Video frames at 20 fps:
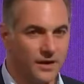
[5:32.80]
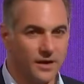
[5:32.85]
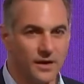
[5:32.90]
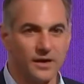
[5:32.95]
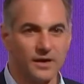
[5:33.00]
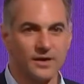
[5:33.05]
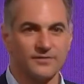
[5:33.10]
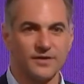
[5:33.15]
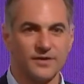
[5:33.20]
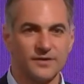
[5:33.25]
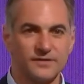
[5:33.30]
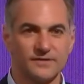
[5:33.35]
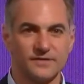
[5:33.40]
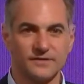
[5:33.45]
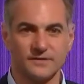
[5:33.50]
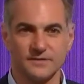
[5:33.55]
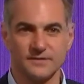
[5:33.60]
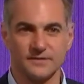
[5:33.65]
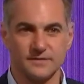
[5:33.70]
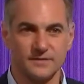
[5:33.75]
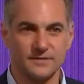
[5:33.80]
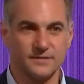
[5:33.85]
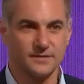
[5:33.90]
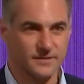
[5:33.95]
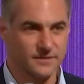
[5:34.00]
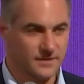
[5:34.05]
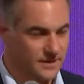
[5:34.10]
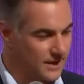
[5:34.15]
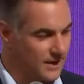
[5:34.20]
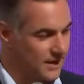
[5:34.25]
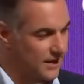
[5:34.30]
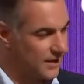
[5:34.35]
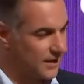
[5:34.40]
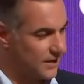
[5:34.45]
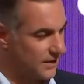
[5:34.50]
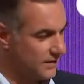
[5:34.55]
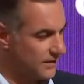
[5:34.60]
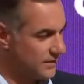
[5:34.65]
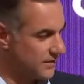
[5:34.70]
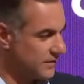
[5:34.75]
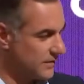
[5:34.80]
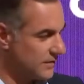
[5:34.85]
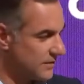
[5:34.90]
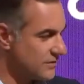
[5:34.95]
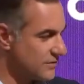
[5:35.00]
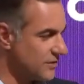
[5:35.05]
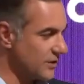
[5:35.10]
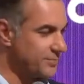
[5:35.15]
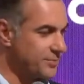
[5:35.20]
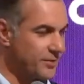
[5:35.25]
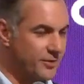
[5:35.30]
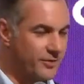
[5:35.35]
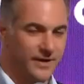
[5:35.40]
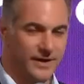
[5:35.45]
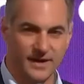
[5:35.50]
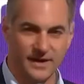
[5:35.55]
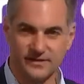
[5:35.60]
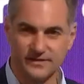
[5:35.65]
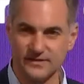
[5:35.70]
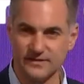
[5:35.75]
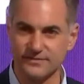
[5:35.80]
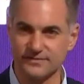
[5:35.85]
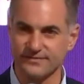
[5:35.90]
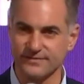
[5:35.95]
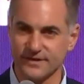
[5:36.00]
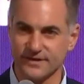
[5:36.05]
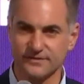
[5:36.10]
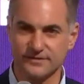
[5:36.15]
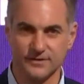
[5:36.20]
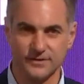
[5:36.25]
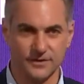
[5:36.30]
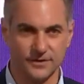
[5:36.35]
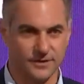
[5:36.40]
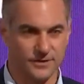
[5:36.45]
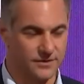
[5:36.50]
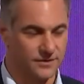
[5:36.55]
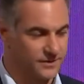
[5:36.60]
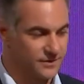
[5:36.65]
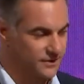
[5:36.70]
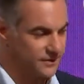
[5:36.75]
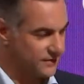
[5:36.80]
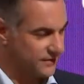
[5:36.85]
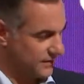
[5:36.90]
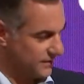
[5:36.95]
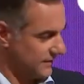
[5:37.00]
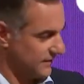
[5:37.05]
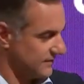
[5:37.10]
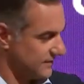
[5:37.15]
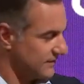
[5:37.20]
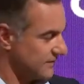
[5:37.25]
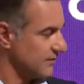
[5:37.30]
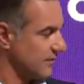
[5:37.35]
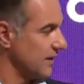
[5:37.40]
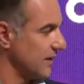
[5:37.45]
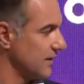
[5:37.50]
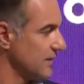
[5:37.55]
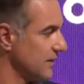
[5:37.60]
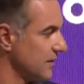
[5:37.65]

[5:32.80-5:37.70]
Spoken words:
all of us, corporate, investors, etc.,